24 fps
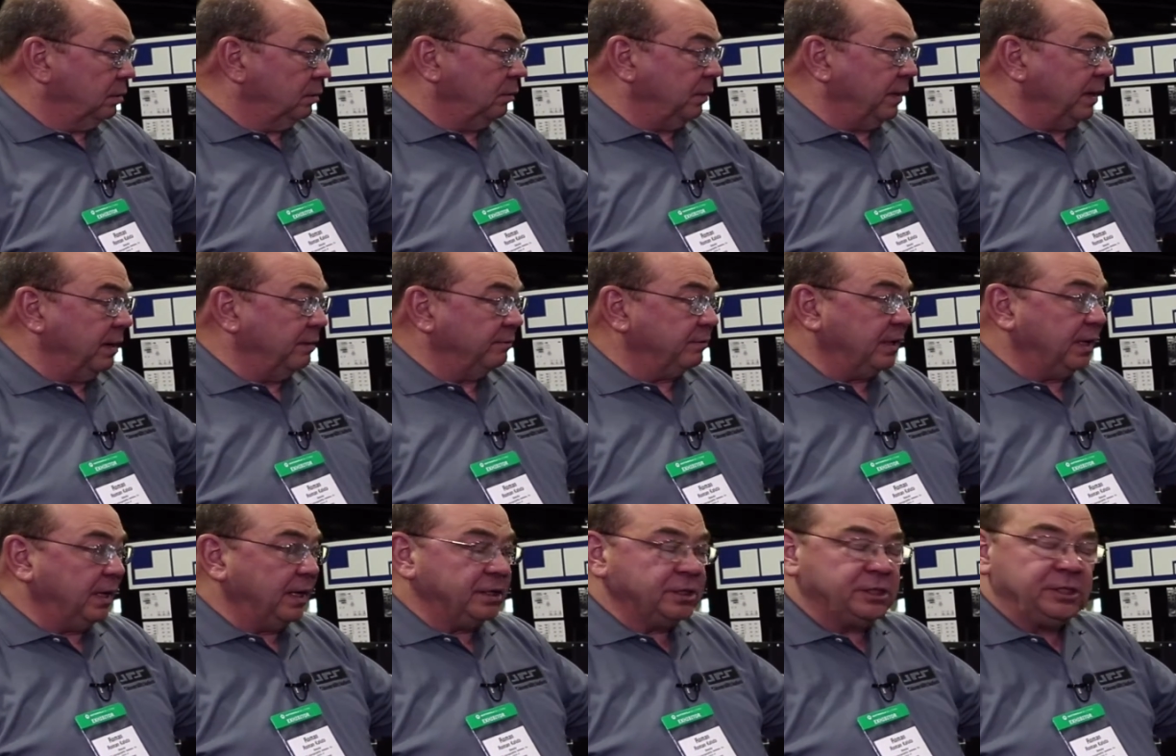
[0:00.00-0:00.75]
We have
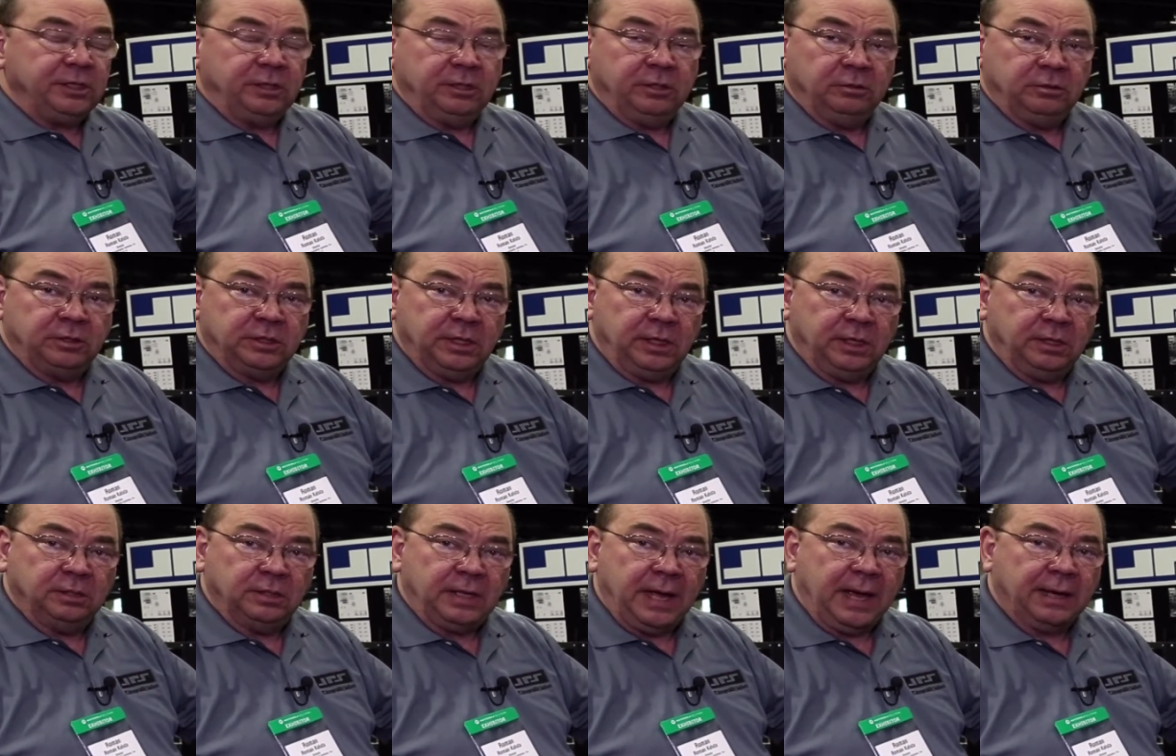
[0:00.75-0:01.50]
the
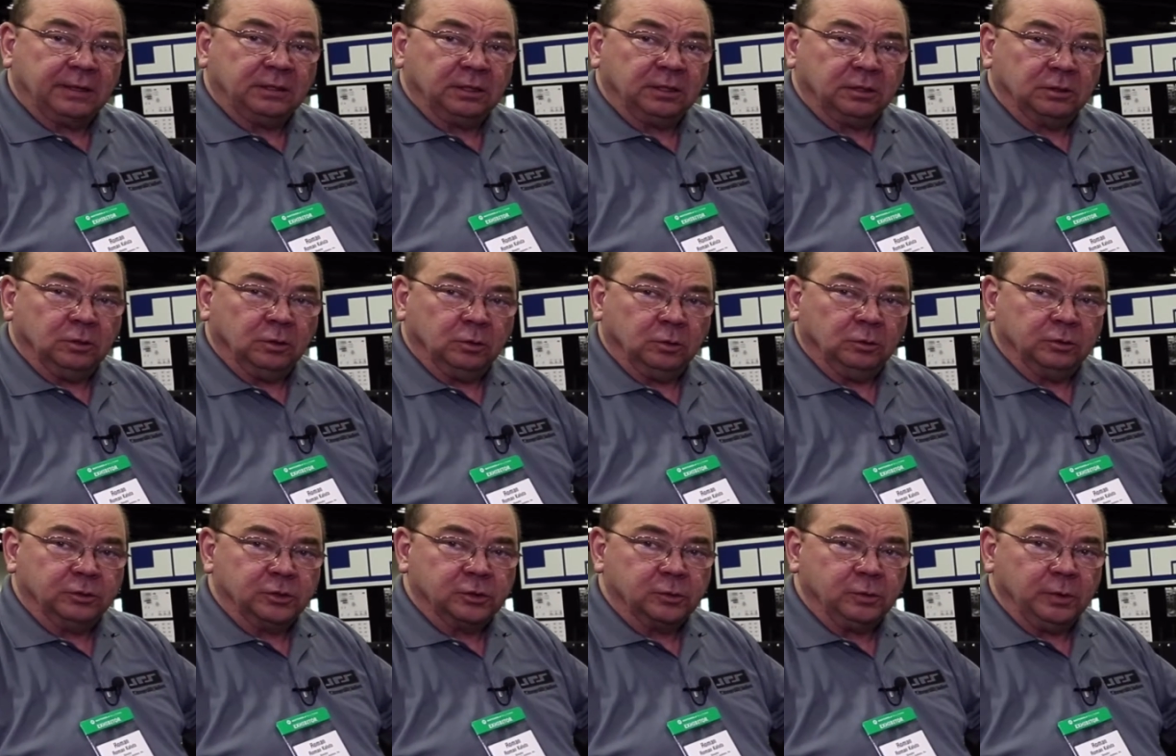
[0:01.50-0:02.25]
ACU-T tactical
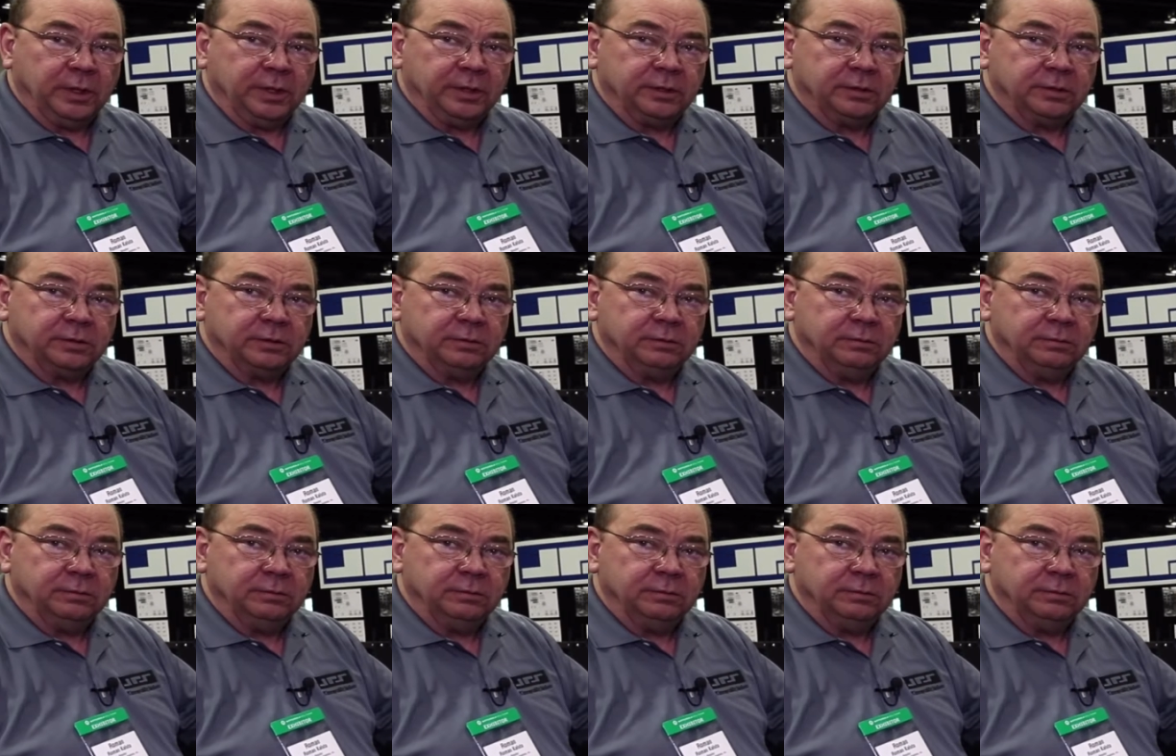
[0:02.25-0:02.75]
switch.